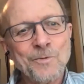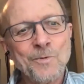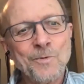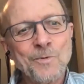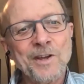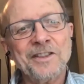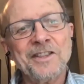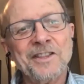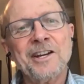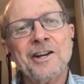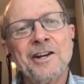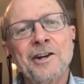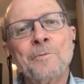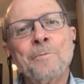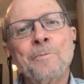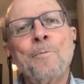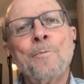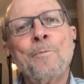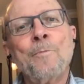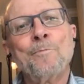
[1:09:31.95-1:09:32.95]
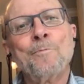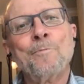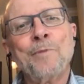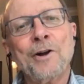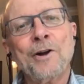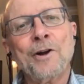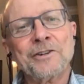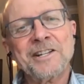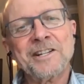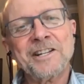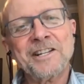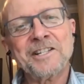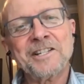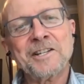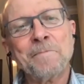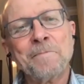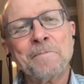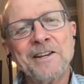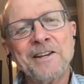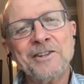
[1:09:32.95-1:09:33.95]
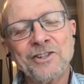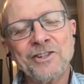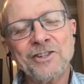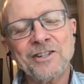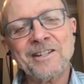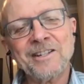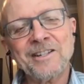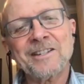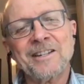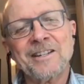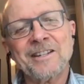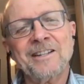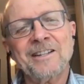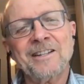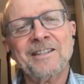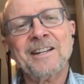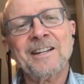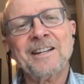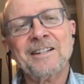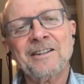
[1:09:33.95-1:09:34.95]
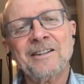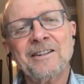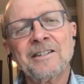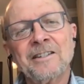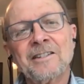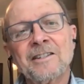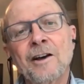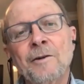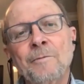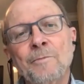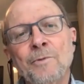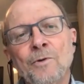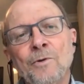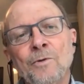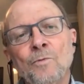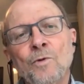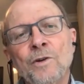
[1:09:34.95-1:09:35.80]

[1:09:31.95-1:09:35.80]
what their participation is in that ensemble,